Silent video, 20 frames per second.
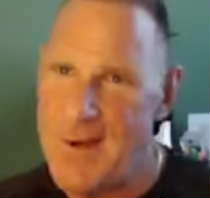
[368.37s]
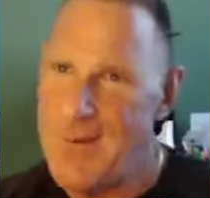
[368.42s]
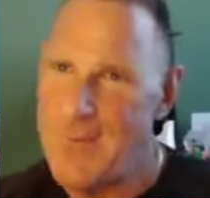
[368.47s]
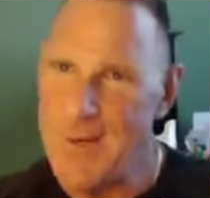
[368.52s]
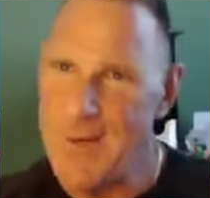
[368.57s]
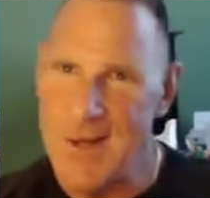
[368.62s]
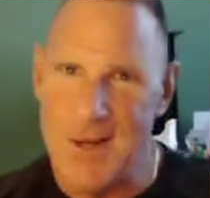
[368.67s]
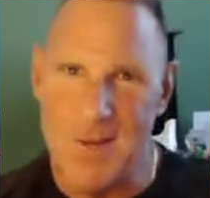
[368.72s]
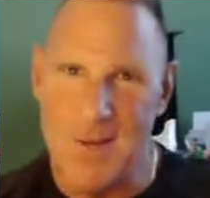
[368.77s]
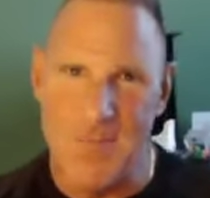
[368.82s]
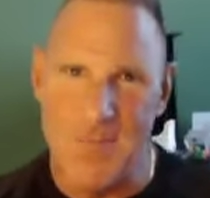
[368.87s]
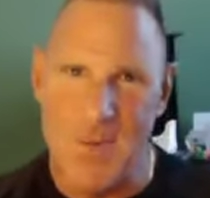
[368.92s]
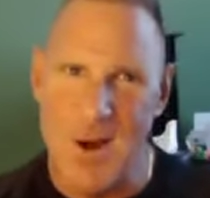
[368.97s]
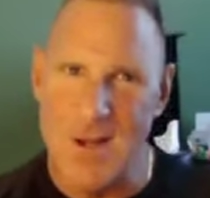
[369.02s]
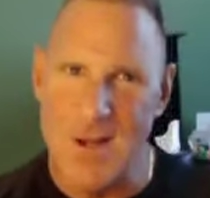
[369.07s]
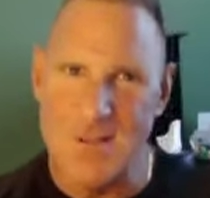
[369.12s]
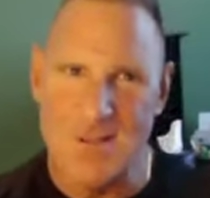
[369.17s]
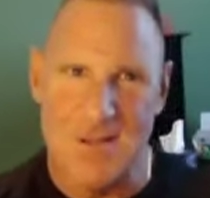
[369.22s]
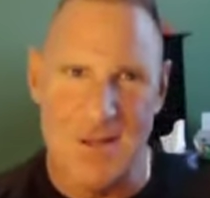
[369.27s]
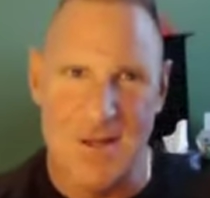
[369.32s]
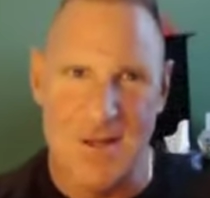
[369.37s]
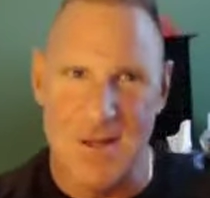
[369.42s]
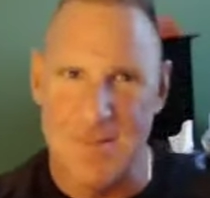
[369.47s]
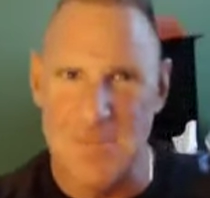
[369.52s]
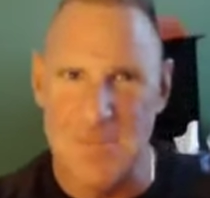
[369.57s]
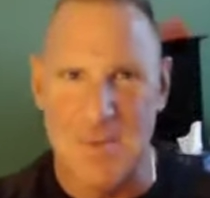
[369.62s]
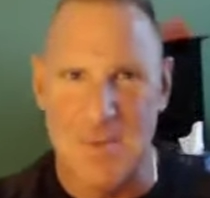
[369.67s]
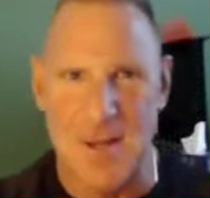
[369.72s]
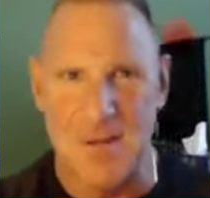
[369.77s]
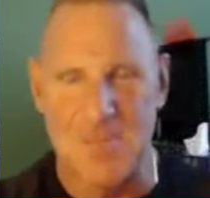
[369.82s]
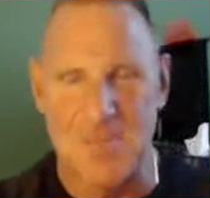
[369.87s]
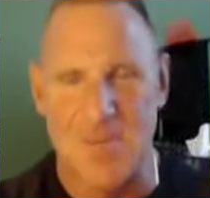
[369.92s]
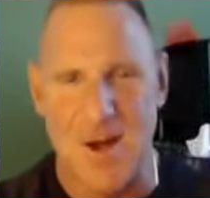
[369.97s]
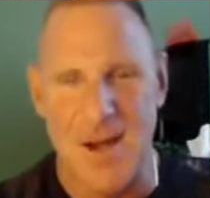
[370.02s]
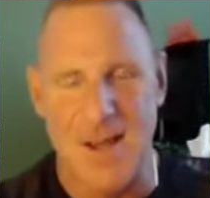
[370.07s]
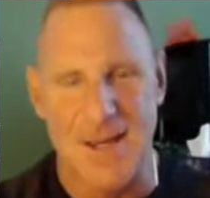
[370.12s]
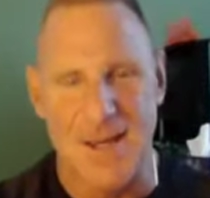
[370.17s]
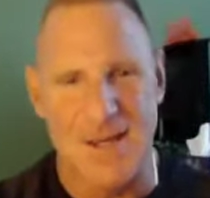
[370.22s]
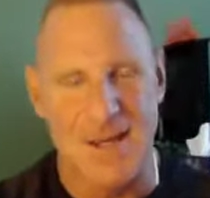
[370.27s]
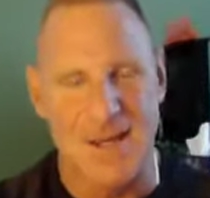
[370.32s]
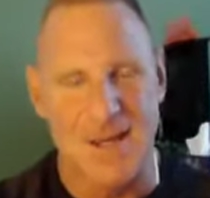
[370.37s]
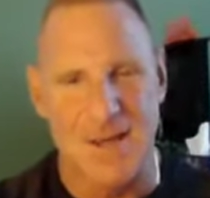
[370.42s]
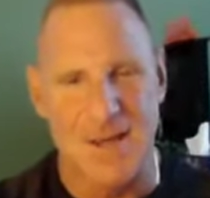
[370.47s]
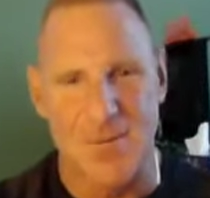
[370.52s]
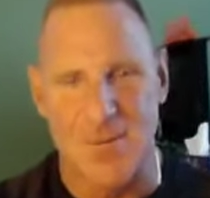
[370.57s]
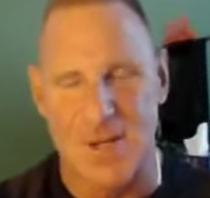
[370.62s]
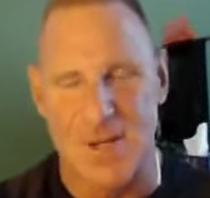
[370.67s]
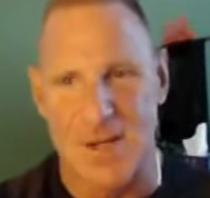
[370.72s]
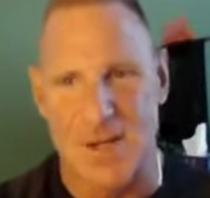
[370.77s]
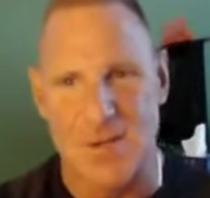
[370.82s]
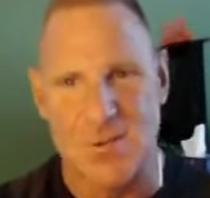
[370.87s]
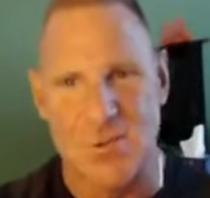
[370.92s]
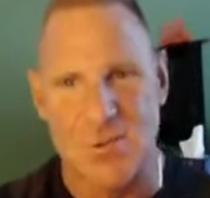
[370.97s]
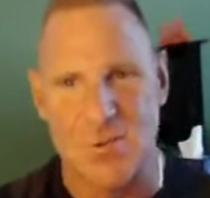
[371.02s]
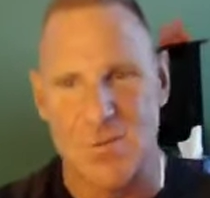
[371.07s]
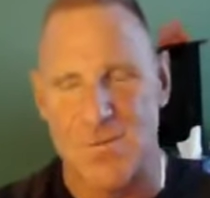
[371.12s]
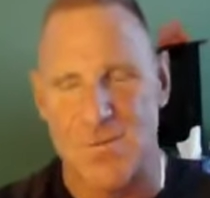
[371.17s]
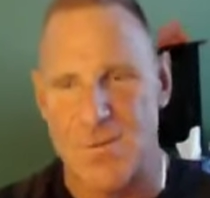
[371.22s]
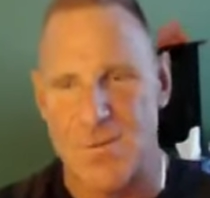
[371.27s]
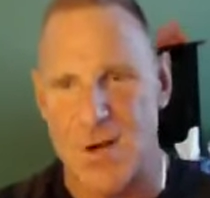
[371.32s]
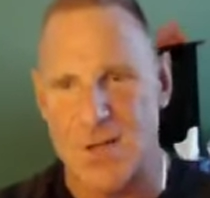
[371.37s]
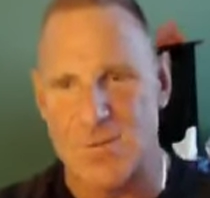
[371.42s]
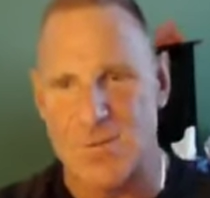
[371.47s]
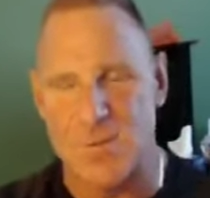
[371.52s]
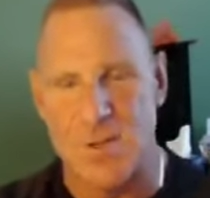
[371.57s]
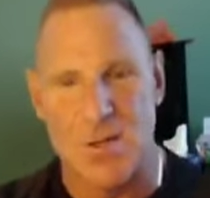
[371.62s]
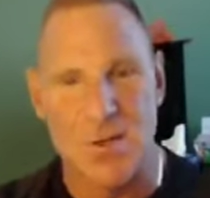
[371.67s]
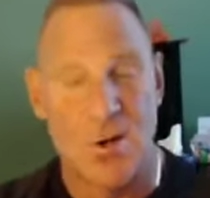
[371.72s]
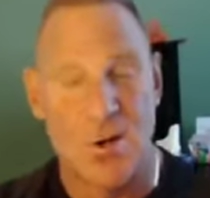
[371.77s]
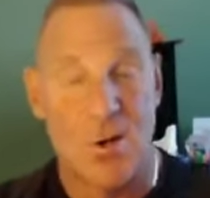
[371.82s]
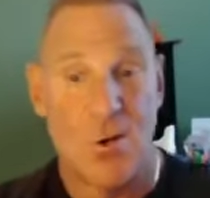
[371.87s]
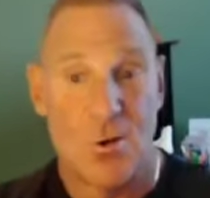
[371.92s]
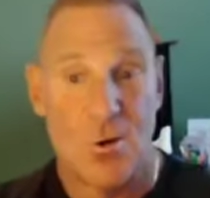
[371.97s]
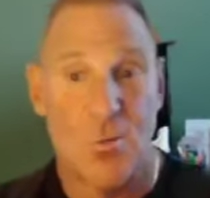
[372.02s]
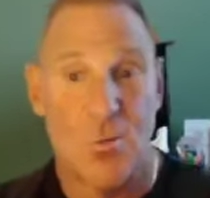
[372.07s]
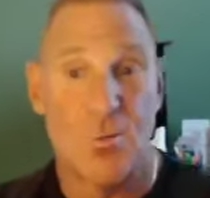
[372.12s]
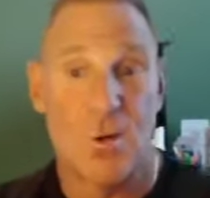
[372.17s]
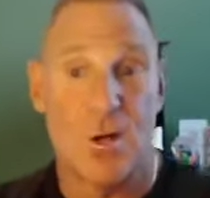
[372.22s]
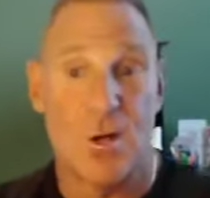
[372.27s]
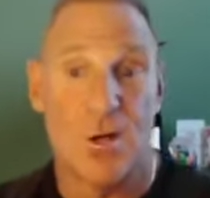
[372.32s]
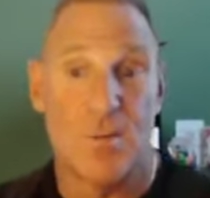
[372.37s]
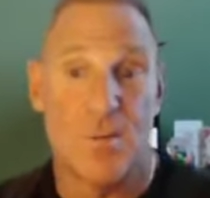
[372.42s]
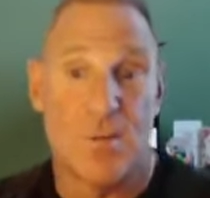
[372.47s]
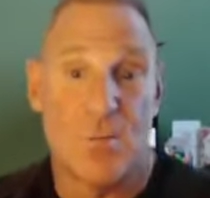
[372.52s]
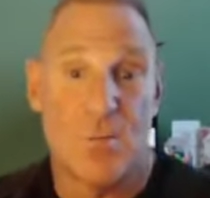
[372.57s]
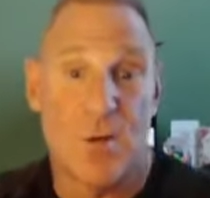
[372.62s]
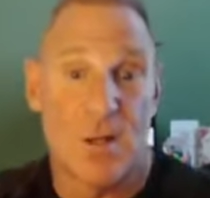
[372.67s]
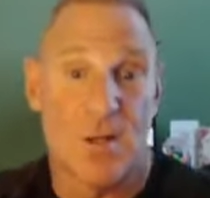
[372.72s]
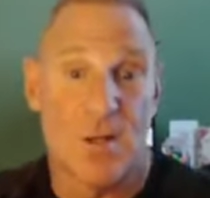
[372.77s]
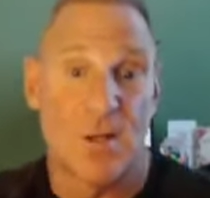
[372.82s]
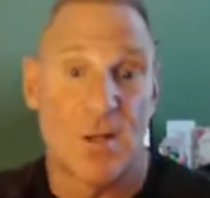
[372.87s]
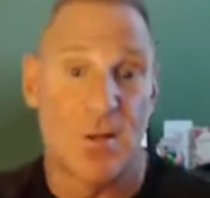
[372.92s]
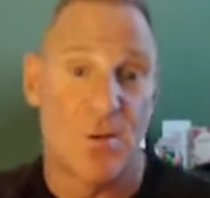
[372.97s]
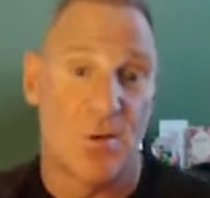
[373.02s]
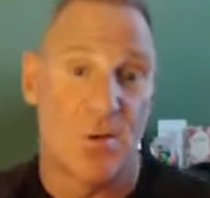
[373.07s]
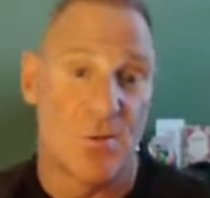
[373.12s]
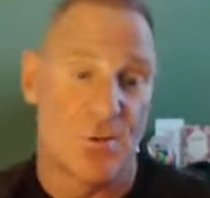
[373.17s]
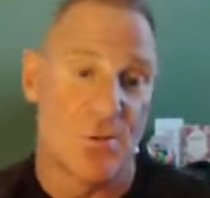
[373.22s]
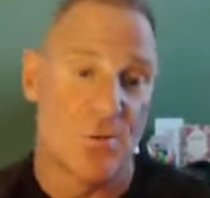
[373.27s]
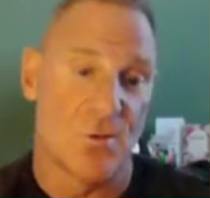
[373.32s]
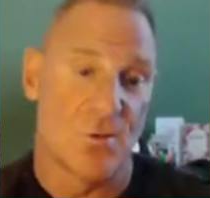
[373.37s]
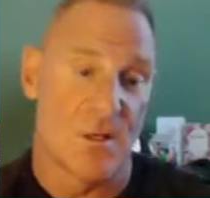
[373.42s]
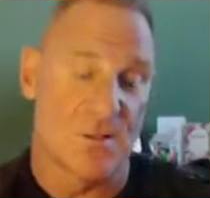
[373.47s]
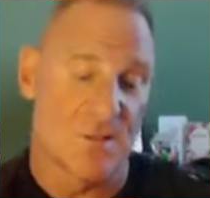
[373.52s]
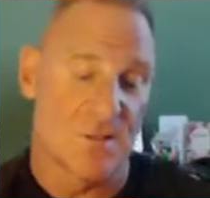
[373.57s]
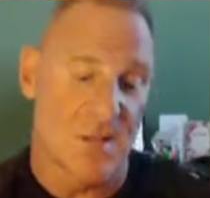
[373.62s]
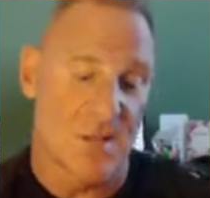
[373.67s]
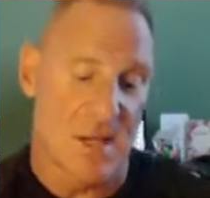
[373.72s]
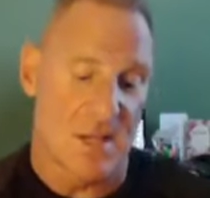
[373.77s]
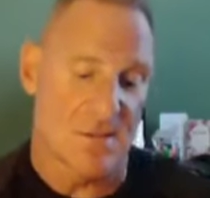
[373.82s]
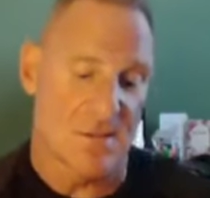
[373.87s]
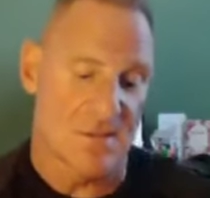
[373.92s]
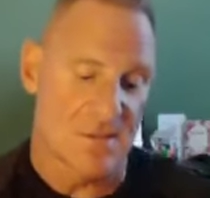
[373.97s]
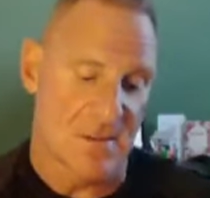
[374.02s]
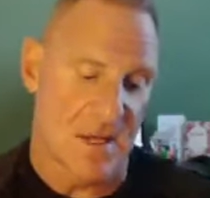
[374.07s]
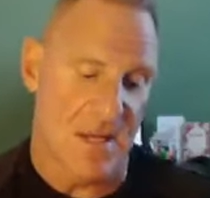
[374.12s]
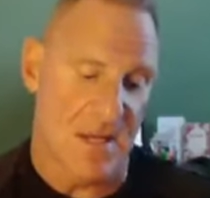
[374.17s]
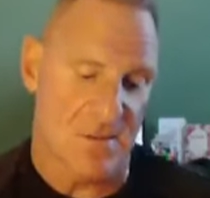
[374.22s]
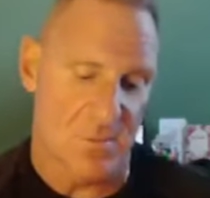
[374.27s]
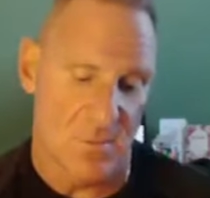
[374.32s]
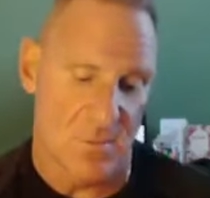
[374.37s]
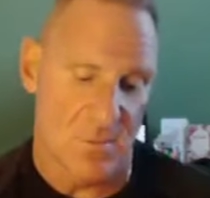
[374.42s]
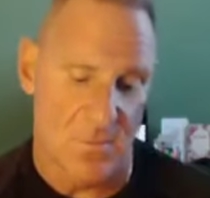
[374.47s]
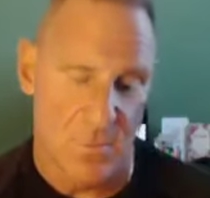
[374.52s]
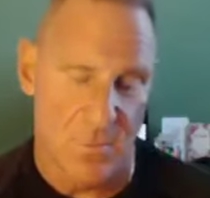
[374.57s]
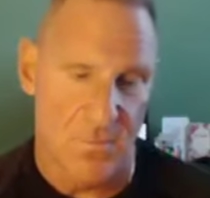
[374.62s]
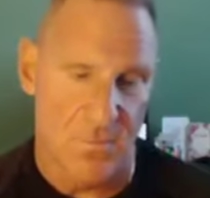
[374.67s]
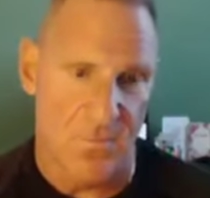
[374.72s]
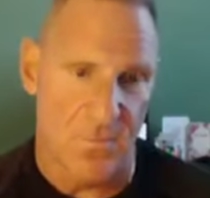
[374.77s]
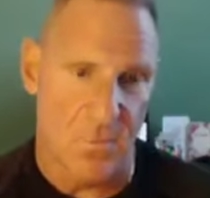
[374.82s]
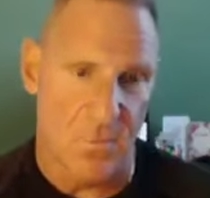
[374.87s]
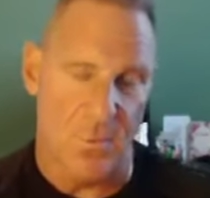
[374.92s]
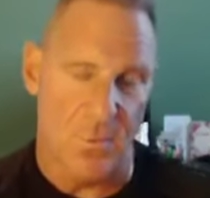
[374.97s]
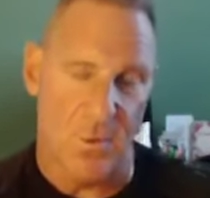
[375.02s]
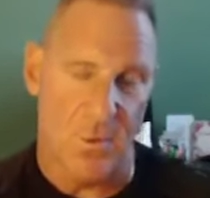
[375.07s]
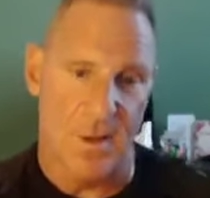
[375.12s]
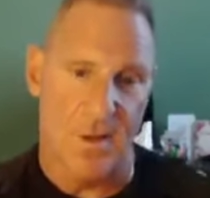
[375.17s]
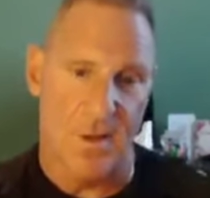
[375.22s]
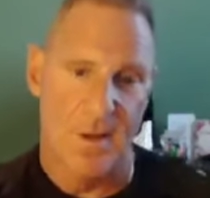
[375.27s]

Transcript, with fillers: We got a monster in Big Mike, and then we got two freshmen who are going to be really good too as as, as we move forward.